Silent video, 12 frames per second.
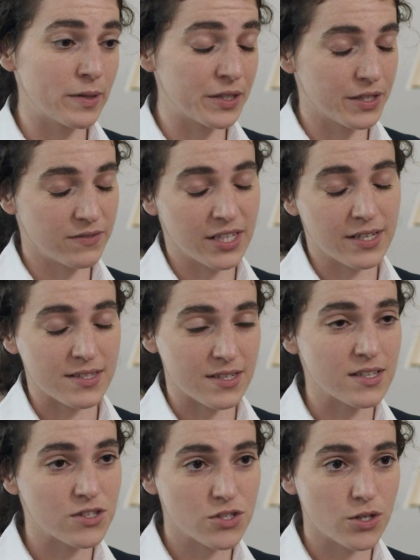be living as a
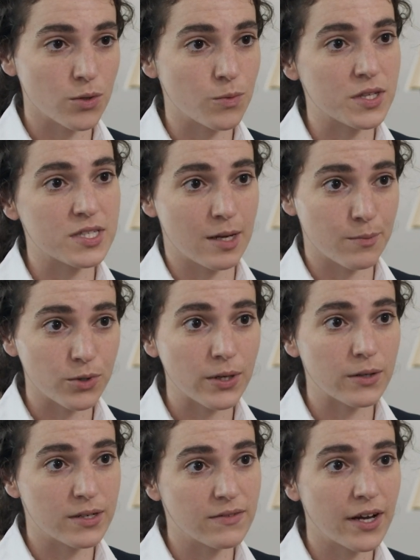sister with
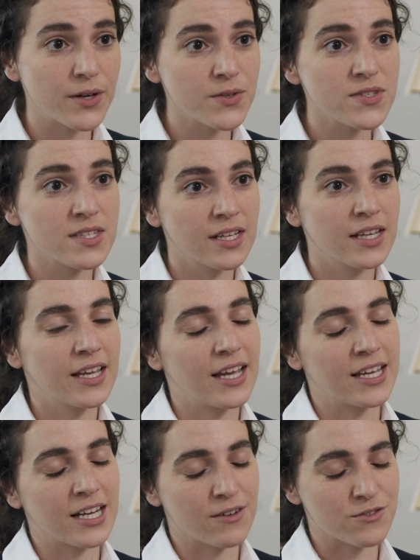temporary vows,
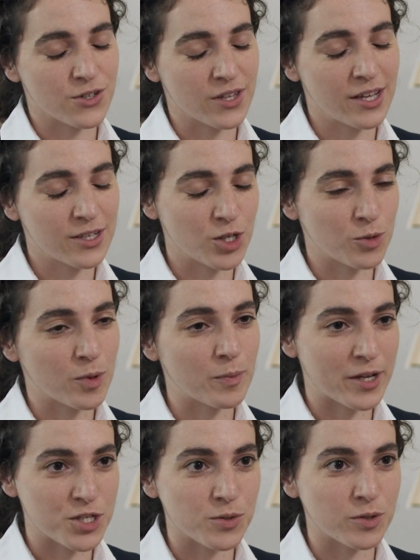and after that, your
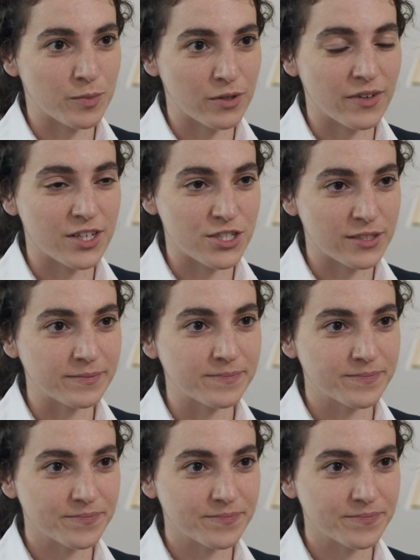perpetual profession.